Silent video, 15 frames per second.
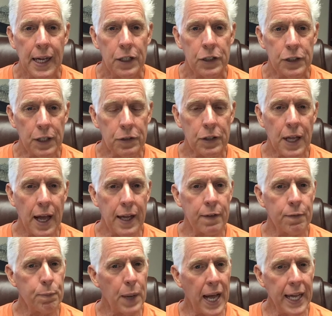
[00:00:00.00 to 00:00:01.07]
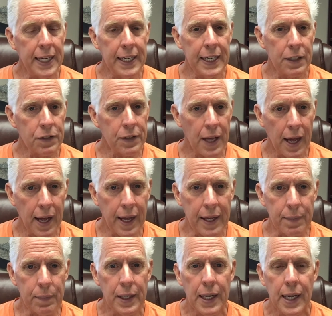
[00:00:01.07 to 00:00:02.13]
just kind of biding his
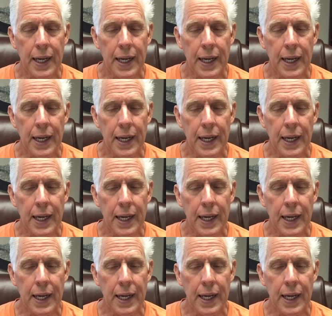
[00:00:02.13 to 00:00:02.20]
time.